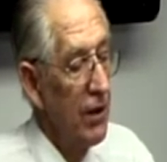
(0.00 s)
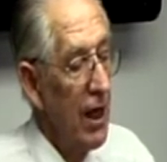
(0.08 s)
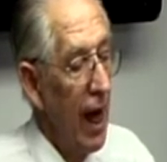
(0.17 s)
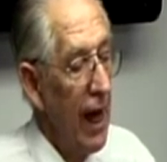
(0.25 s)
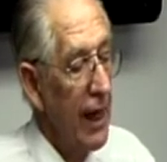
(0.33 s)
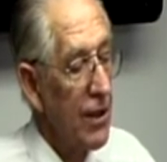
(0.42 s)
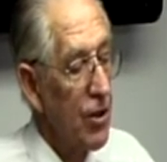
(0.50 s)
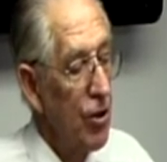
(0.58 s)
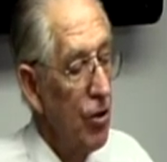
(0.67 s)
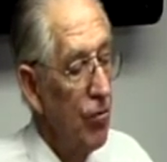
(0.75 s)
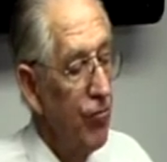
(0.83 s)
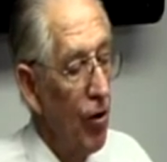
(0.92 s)
Acts
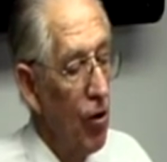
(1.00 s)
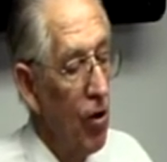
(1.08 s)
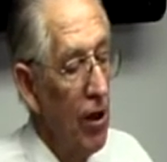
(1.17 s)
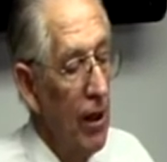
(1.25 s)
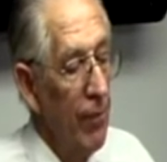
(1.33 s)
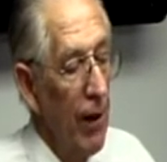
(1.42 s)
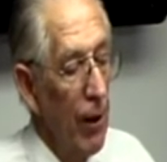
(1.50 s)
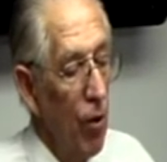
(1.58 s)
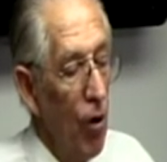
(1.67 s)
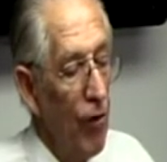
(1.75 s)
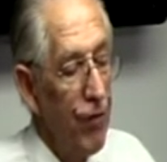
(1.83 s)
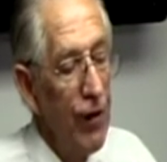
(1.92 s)
2:4, they were
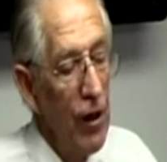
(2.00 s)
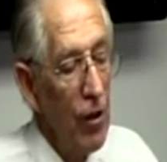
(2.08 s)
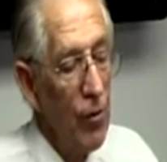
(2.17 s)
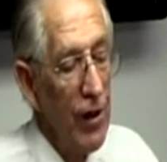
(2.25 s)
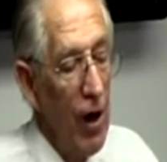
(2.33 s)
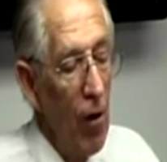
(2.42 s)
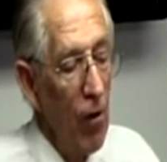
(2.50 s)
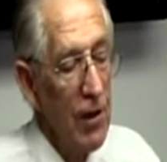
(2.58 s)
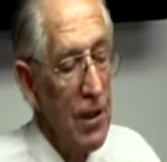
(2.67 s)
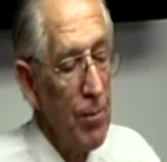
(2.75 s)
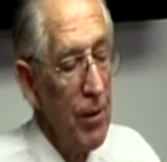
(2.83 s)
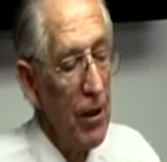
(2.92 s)
all filled with the Holy
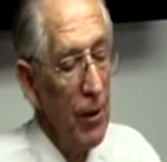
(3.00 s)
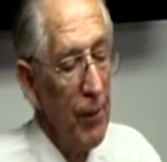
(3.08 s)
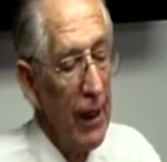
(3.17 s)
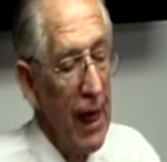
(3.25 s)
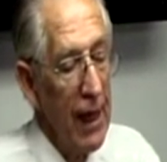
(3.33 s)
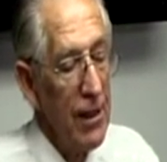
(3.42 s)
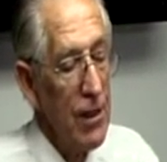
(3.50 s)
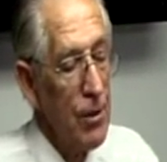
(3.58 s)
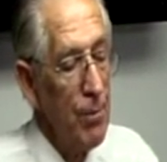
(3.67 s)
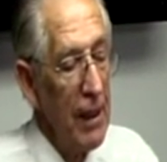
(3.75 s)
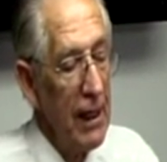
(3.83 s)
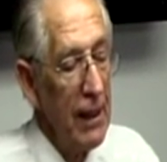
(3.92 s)
Spirit and began to
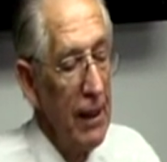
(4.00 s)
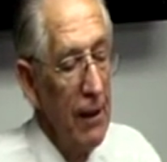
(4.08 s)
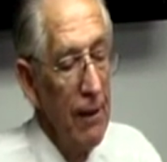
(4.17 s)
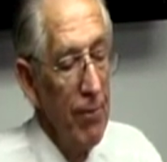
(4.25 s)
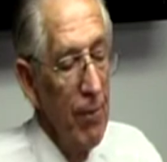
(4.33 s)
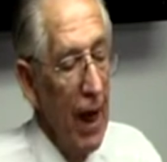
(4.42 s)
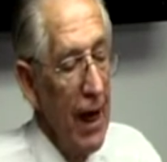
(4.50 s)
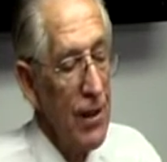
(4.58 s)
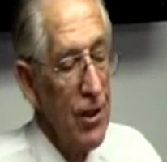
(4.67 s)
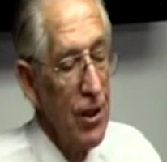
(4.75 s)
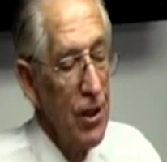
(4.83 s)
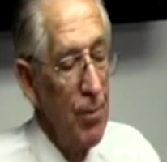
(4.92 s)
speak
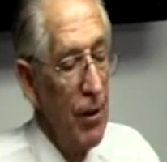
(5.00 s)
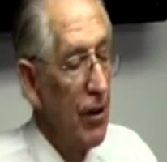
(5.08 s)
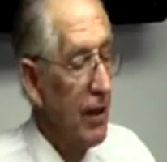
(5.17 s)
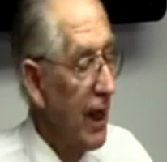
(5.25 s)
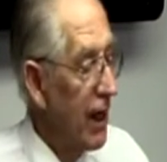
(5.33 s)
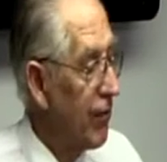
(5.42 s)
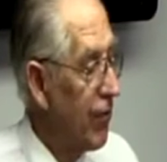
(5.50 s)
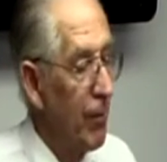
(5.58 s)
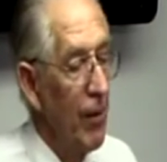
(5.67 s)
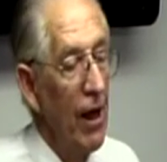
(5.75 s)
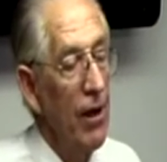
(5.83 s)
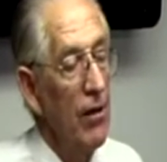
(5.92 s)
as the Spirit gave
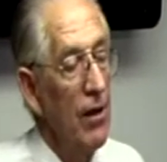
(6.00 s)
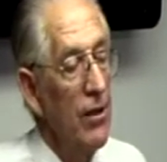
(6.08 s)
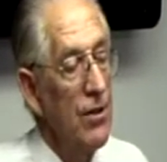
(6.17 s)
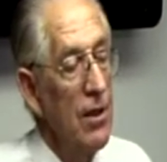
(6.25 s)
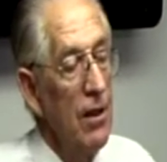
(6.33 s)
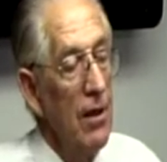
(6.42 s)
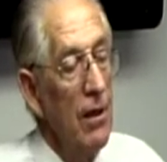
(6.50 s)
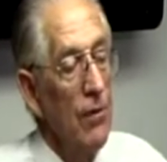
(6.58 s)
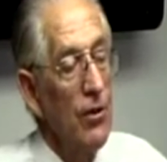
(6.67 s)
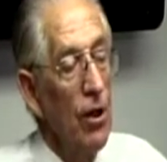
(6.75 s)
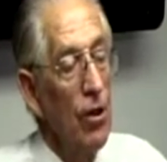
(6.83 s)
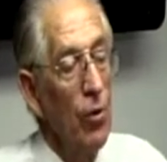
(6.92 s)
them utterance.
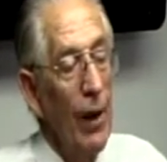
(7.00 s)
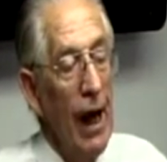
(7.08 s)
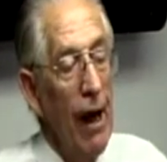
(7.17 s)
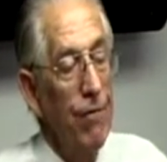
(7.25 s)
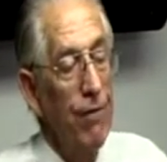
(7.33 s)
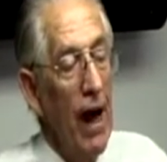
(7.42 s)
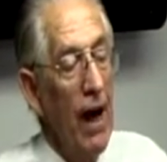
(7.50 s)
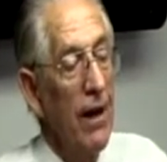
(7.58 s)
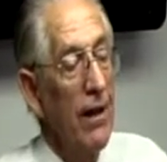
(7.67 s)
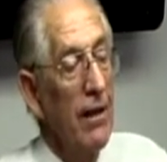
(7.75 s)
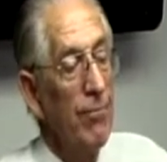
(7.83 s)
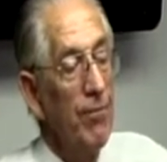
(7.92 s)
So when our
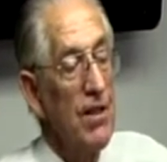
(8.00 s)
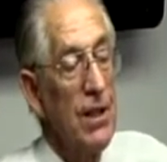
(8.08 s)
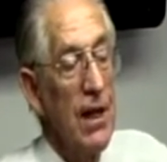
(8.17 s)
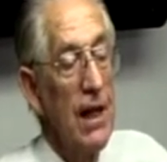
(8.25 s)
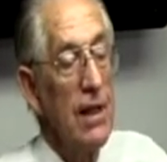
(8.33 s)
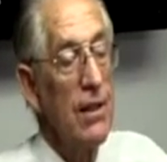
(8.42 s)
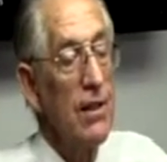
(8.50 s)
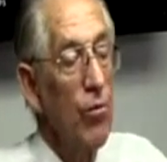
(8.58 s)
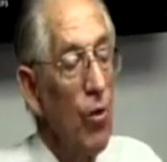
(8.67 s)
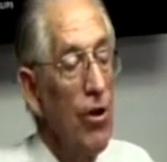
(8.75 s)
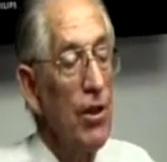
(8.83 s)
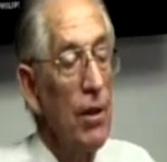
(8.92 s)
Father says,
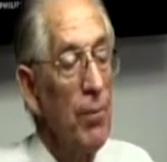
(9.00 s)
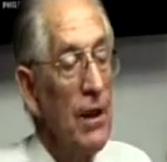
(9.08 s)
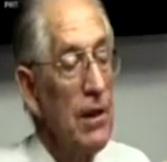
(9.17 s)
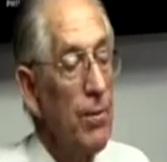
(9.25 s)
worship in